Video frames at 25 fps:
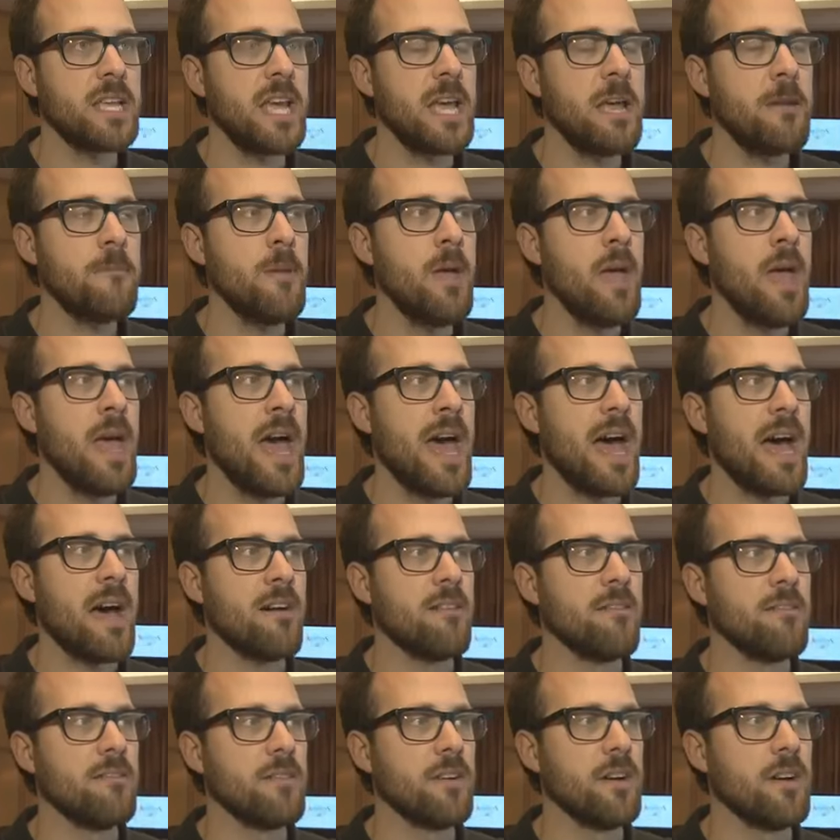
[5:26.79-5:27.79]
the game,
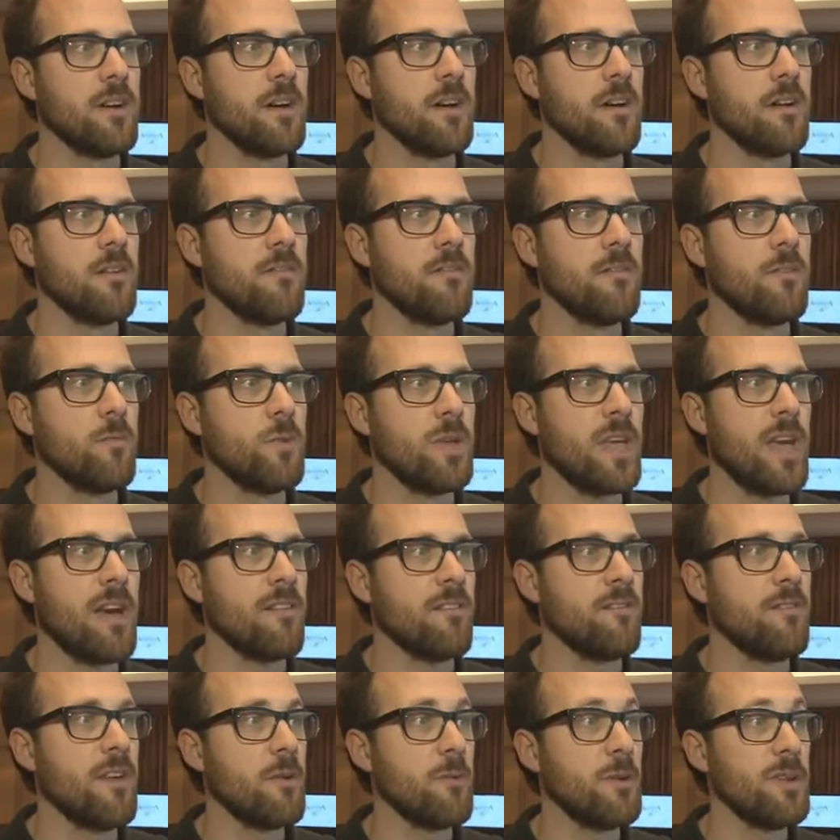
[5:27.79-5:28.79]
we
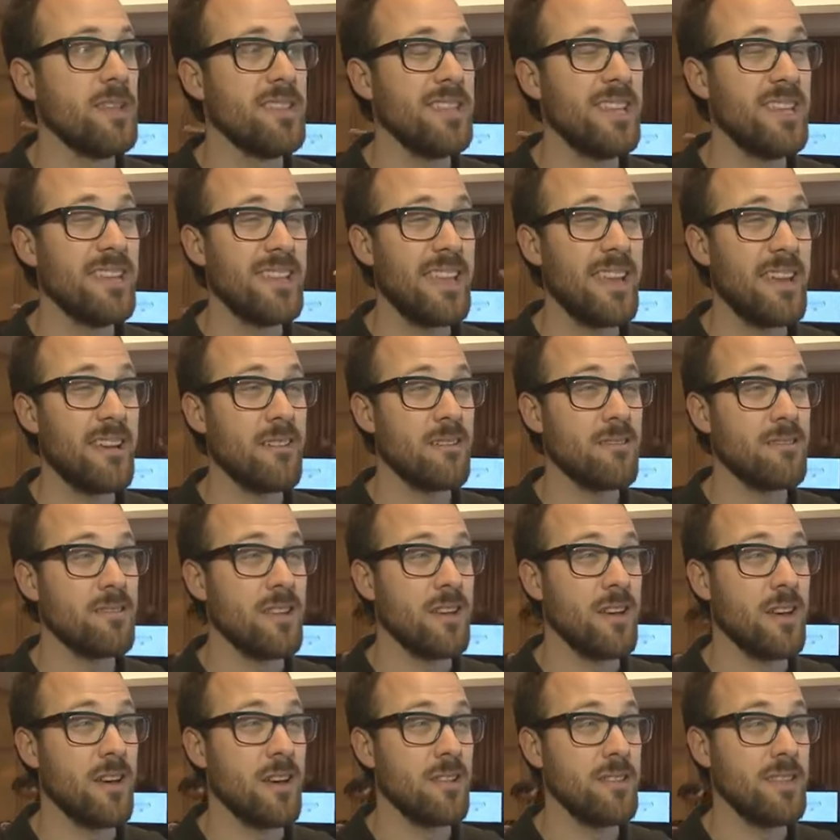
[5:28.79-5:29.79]
have very
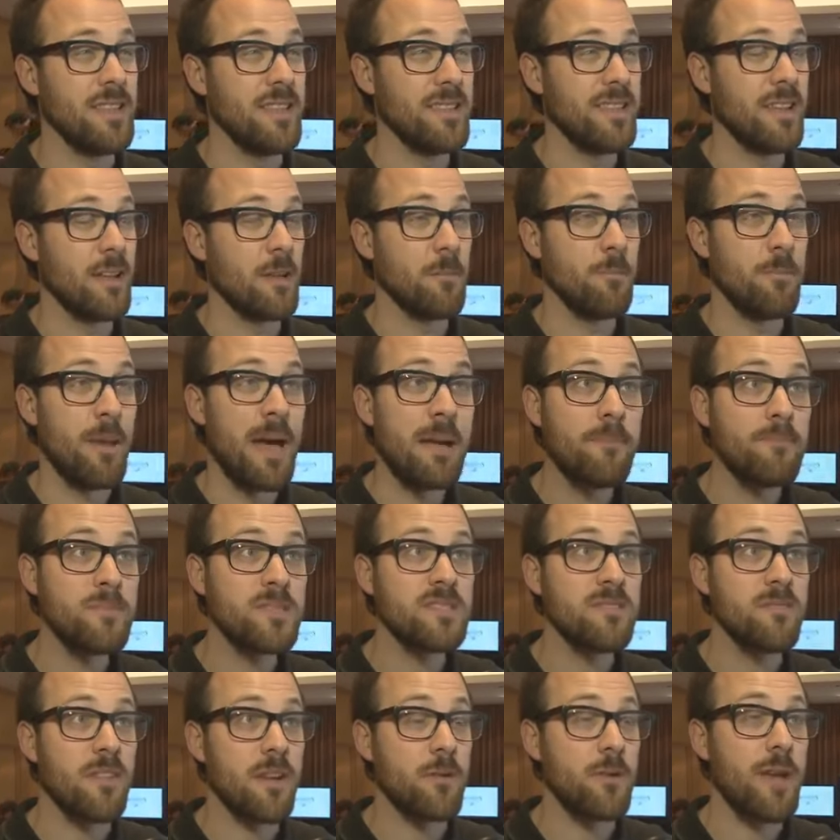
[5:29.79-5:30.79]
detailed
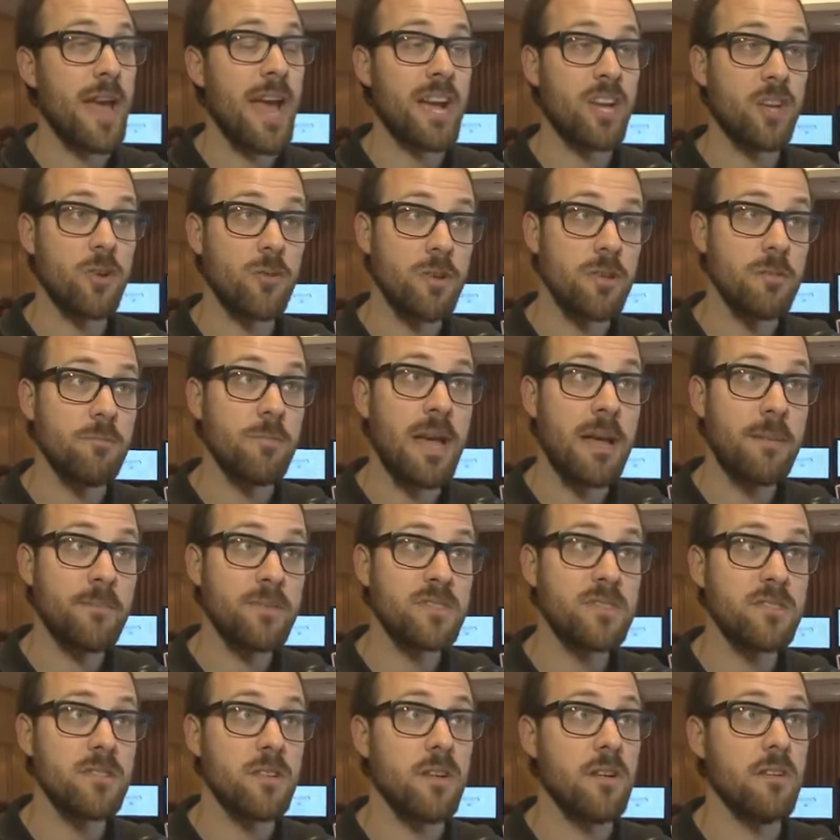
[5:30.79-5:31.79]
maps, very accurate
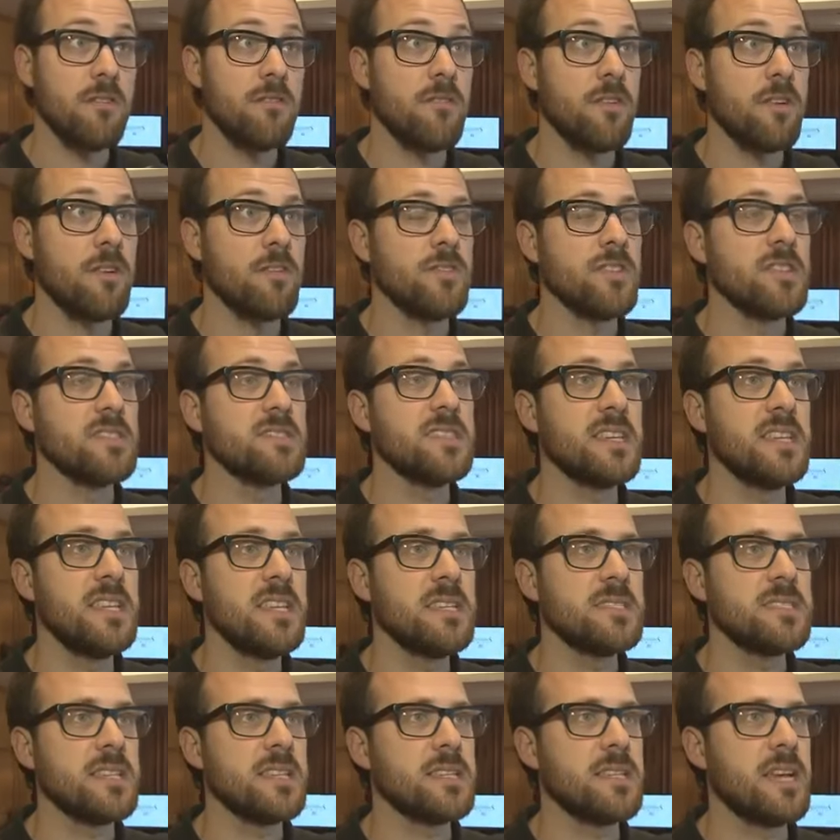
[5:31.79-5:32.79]
maps of the
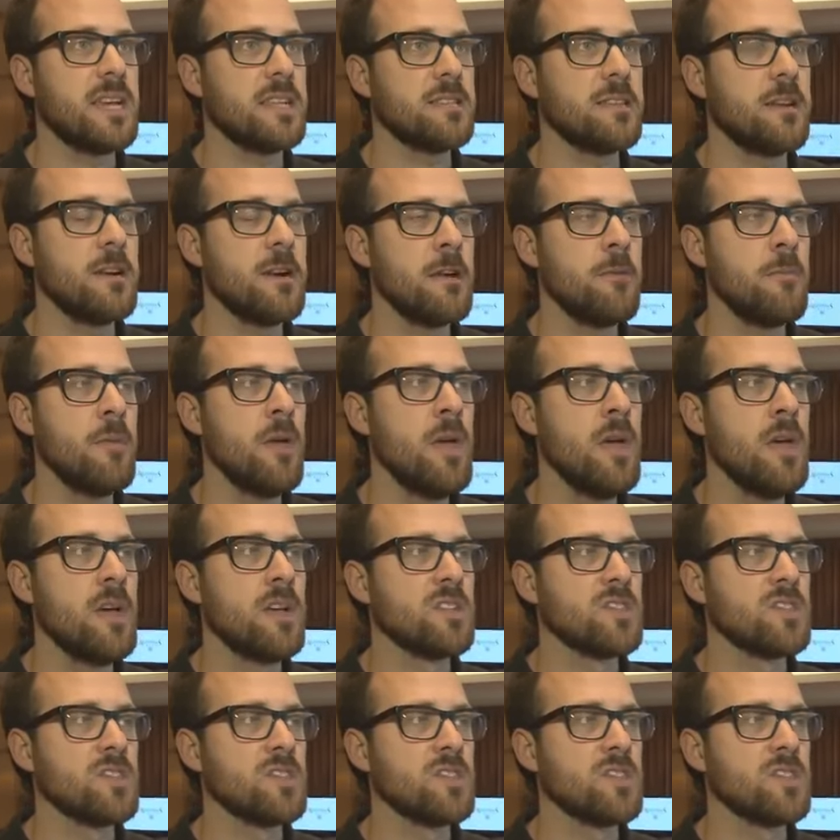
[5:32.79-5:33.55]
cities at that time.